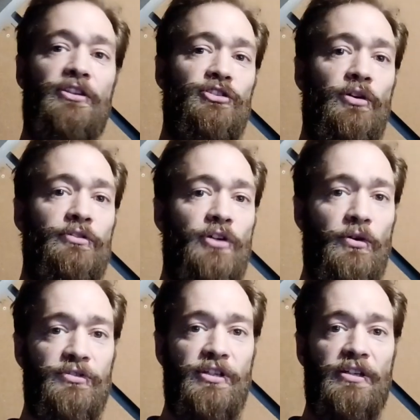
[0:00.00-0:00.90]
The show is
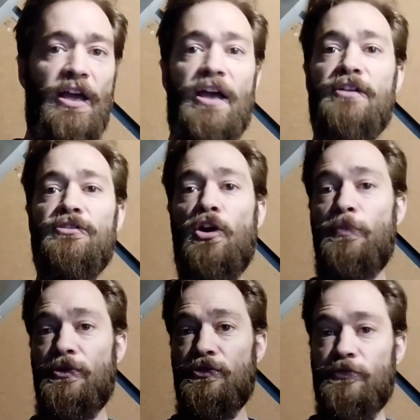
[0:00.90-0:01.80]
hosted and co
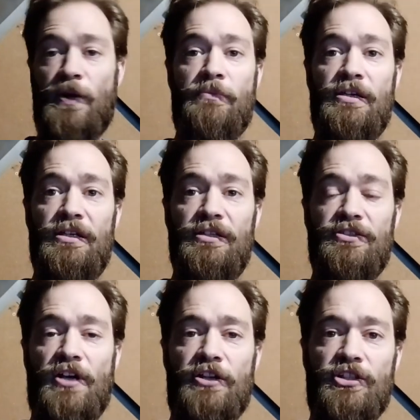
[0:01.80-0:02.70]
produced by me,
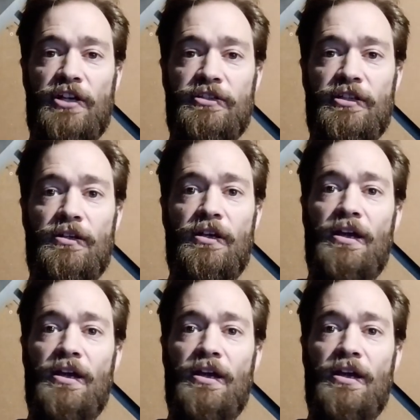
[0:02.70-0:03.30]
Scott Johnson,